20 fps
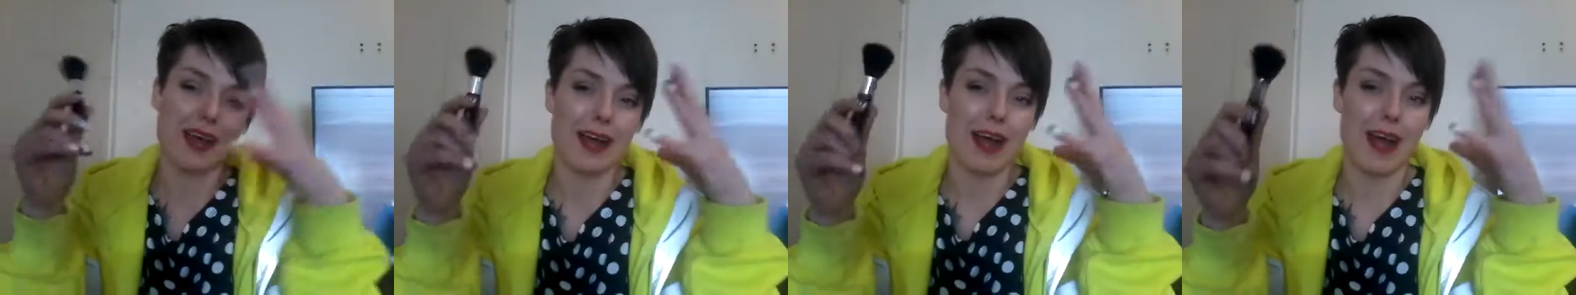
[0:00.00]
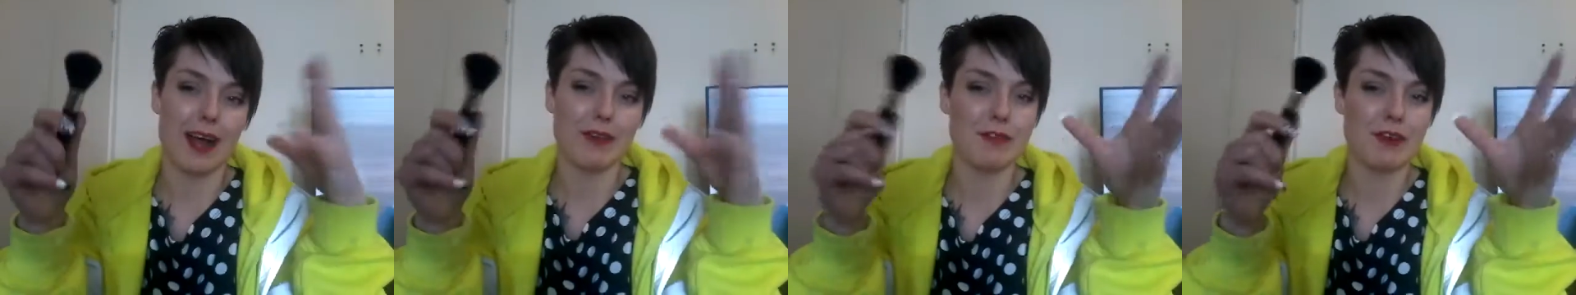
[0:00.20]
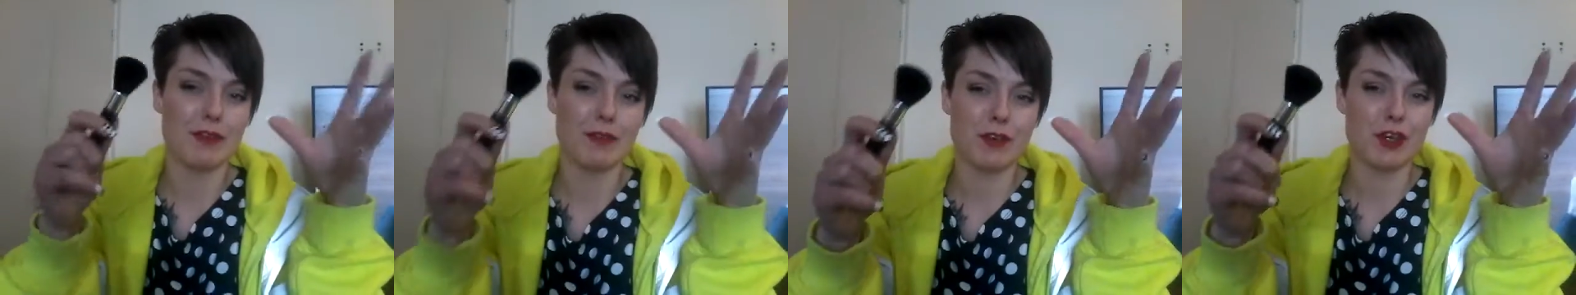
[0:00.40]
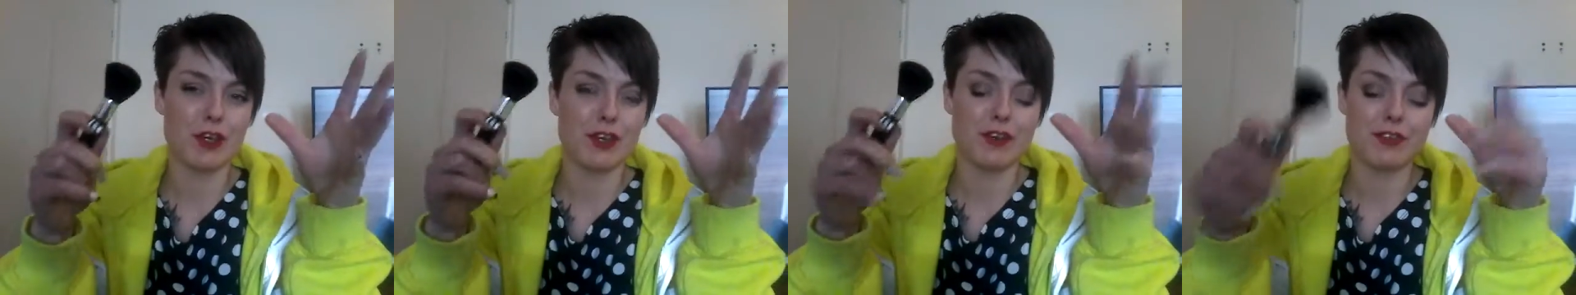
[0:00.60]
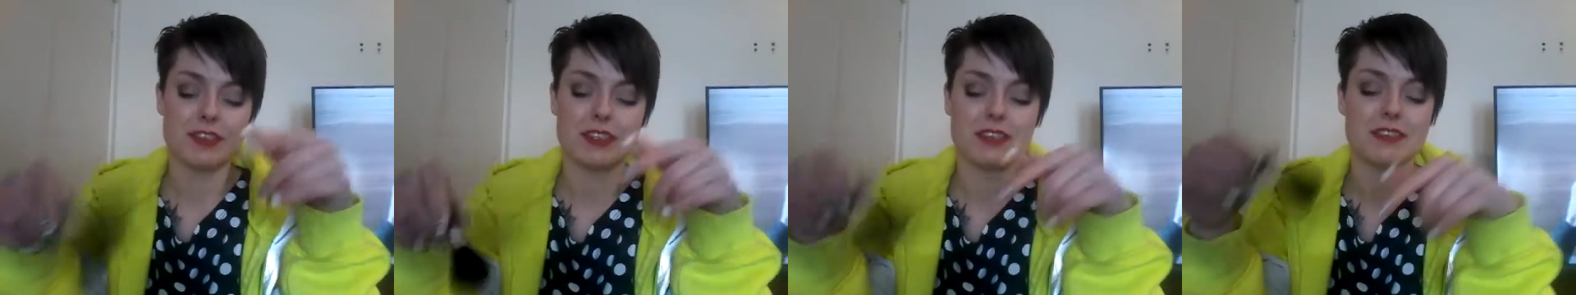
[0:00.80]
I've never
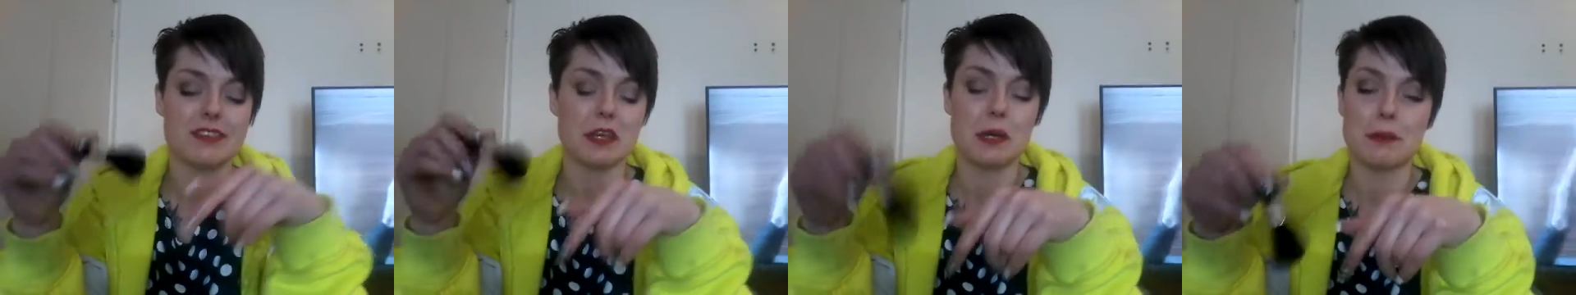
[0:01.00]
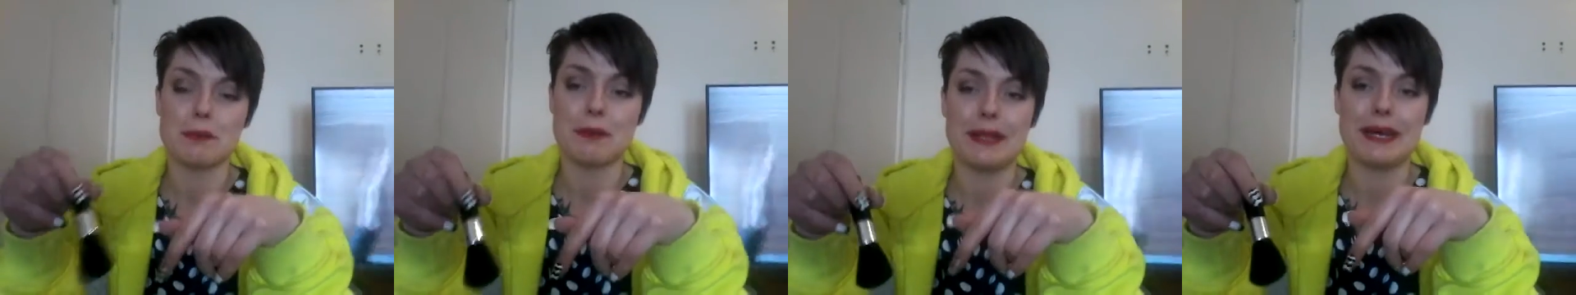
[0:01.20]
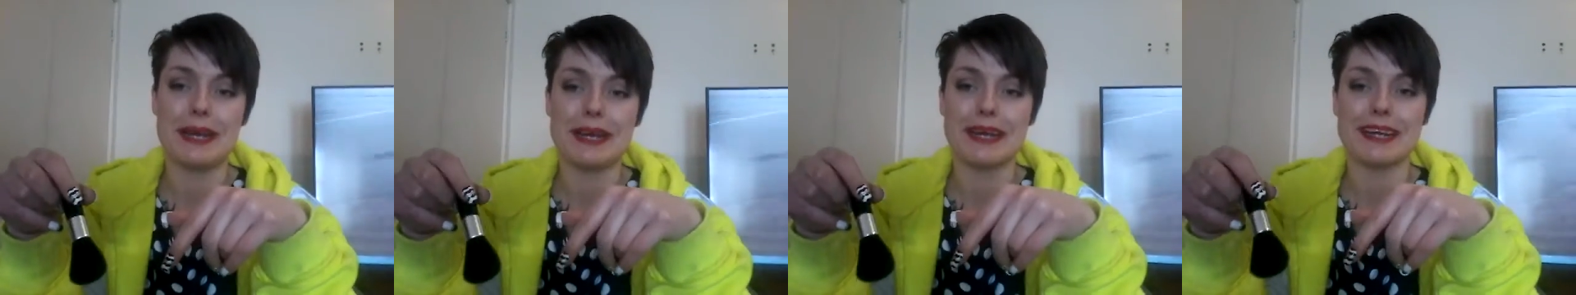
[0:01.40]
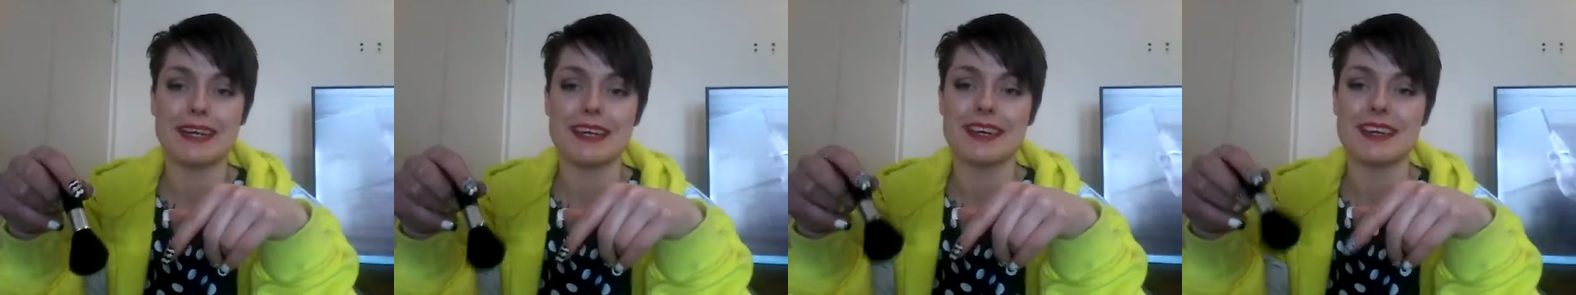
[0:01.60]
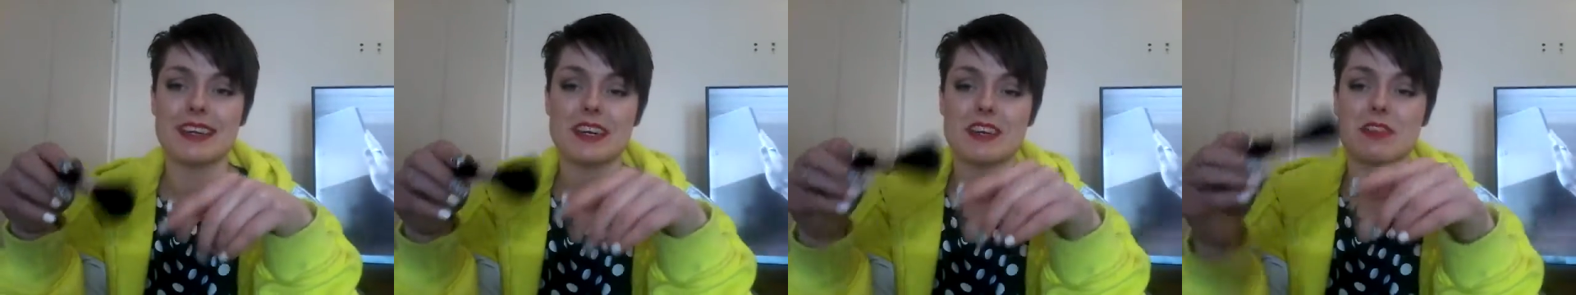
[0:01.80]
used it to apply
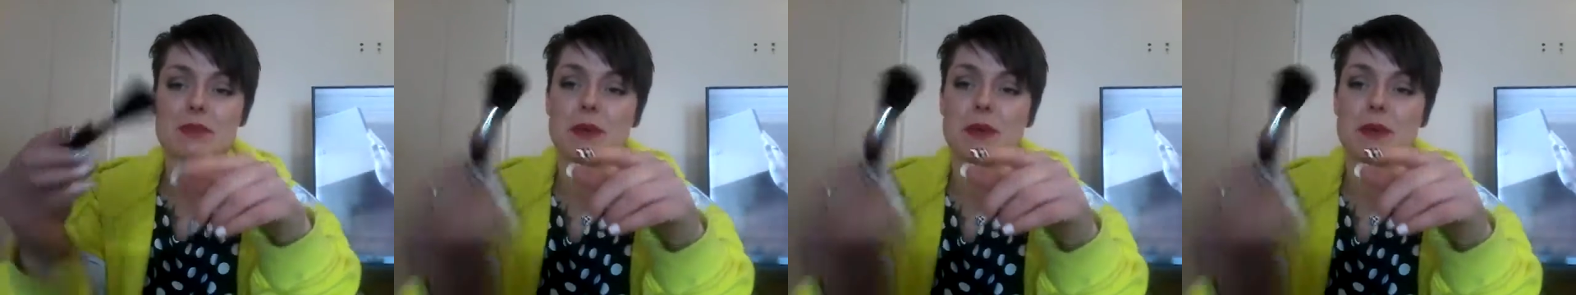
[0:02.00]
any of this